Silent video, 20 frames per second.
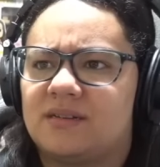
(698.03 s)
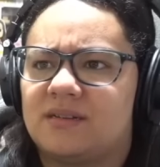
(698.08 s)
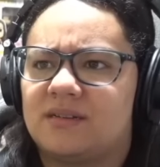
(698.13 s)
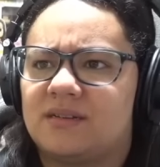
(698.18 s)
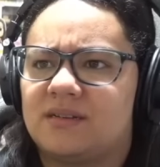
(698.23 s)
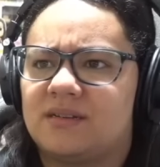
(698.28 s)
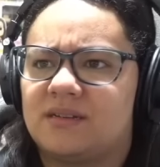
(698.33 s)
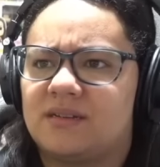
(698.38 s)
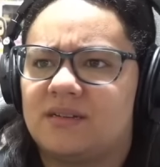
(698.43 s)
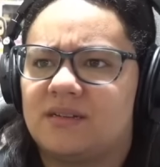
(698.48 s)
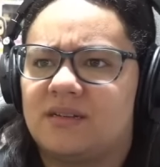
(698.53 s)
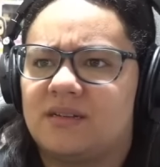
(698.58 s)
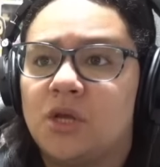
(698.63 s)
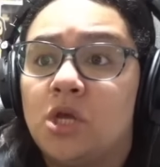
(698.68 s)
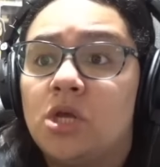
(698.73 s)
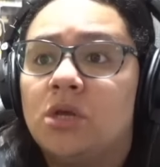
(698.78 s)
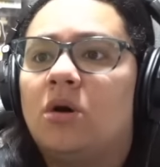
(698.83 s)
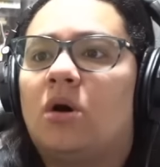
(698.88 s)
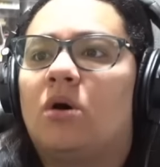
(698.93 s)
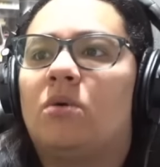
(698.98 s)

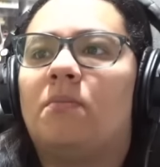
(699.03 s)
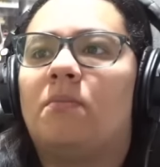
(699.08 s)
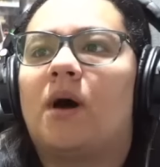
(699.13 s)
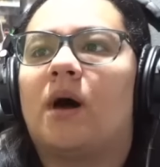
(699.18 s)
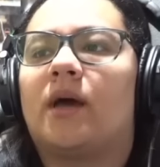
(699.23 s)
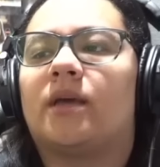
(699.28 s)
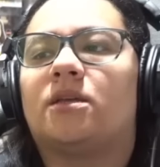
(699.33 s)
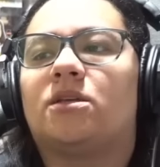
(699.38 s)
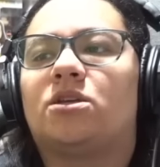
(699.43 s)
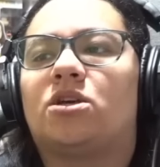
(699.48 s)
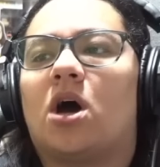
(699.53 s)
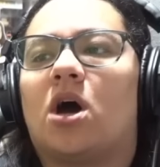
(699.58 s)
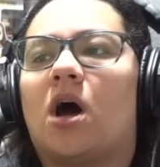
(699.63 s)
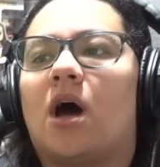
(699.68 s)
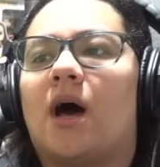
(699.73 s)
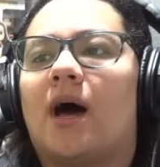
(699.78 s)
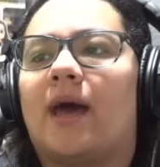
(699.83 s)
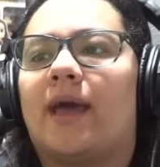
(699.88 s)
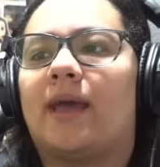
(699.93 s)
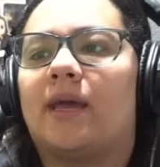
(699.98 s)
oh my
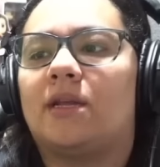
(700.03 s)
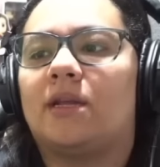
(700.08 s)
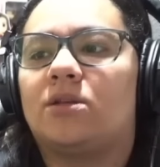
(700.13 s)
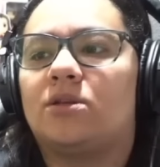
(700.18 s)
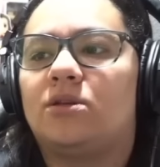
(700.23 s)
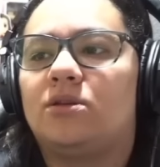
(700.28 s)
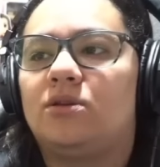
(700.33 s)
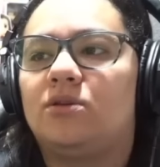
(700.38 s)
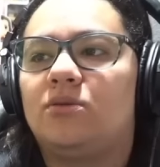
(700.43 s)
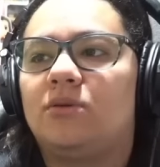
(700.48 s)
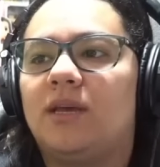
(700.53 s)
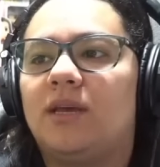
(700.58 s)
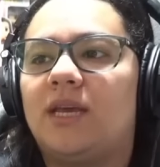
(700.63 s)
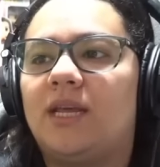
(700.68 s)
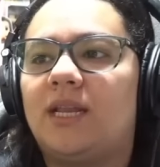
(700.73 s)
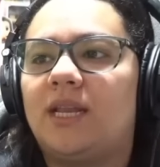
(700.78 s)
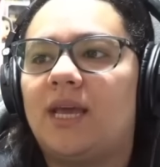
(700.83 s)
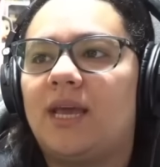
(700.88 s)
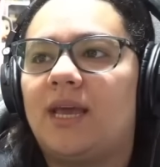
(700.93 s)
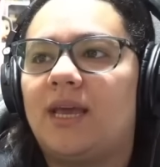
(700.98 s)
god! You
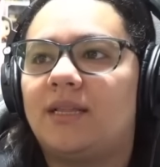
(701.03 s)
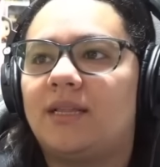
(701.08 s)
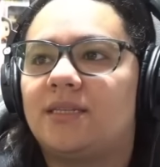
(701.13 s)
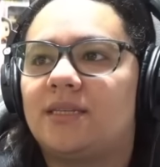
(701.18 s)
idiot!